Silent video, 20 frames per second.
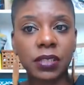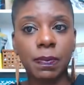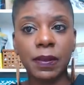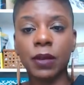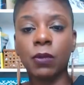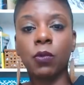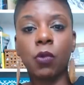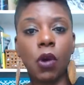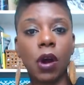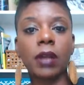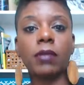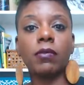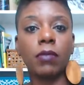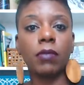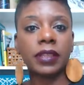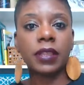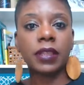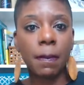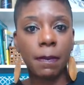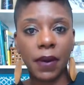be one
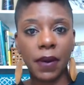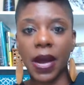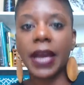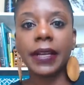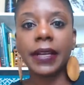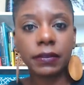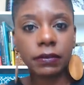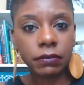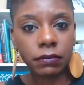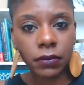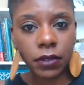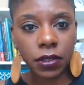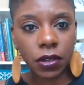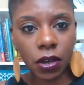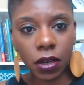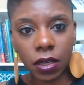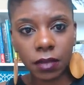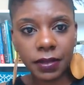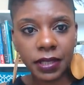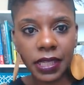with the butt. You know
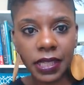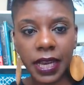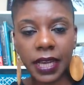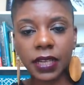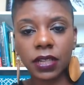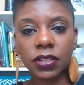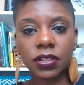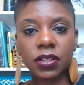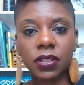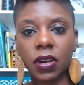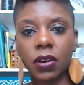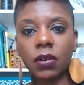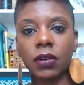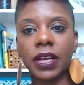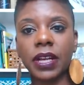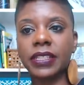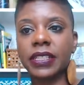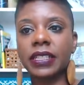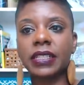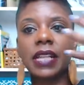what I'm saying? And so
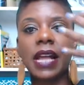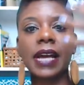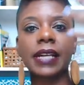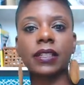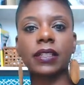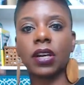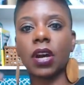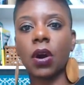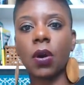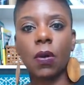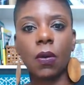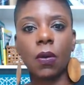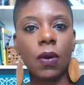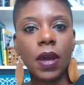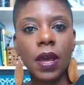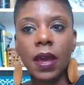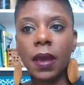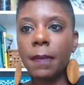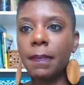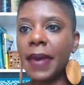they just like to go
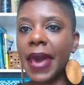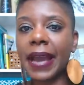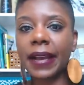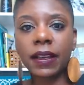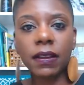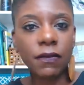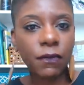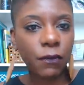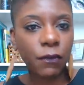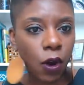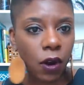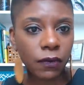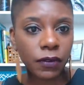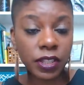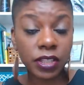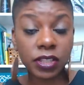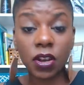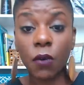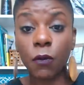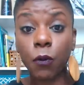back and forth. And
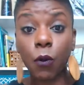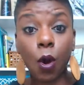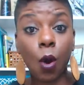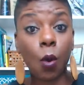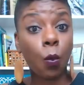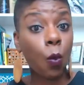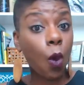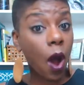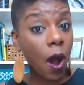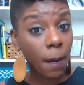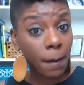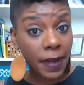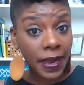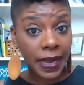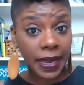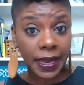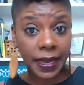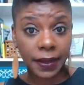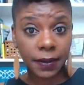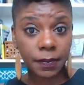so for a
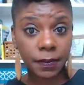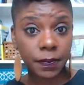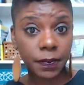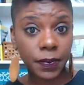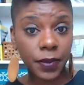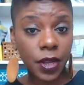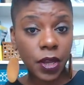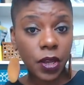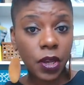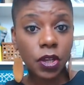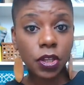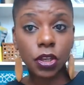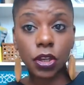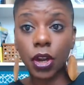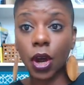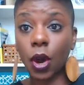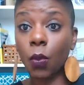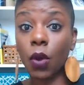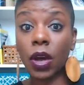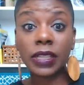woman,
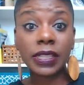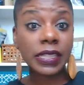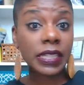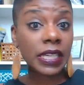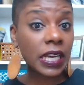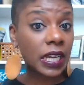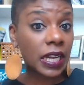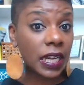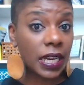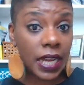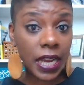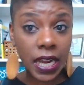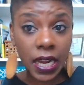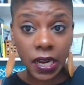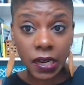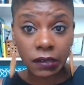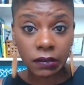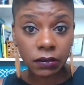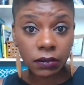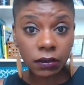you know, once they get in
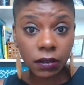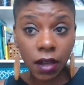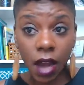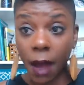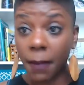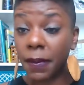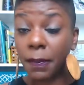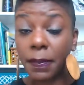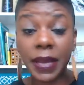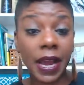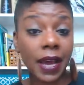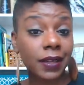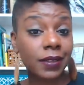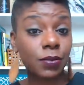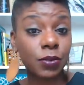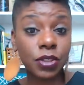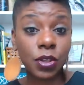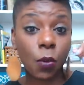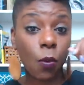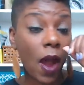there, I'm going to be honest
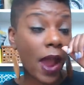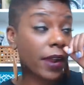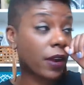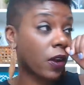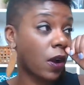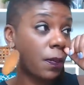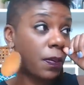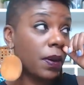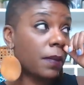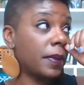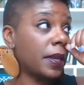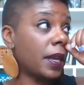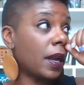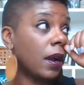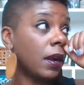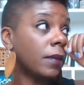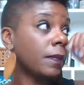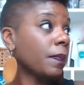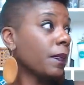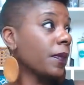with you, white girl put me
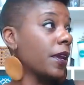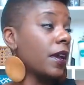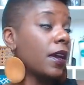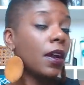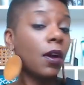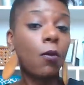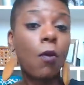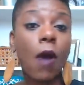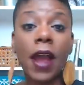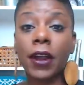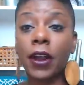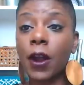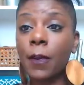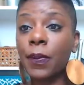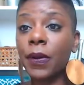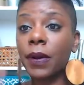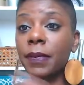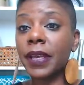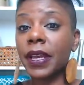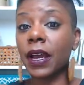on. White girl
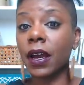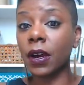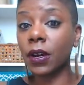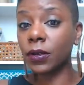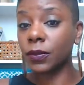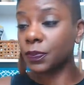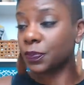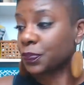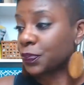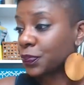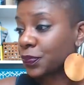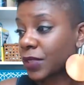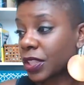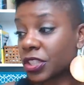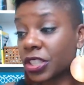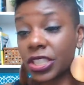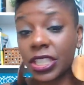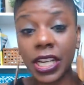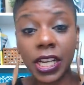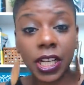put me on.
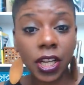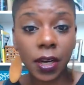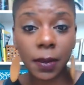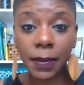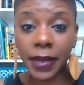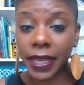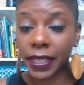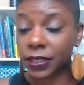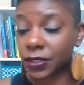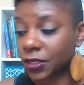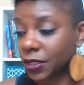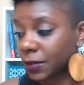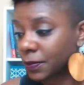She said, look, bitch,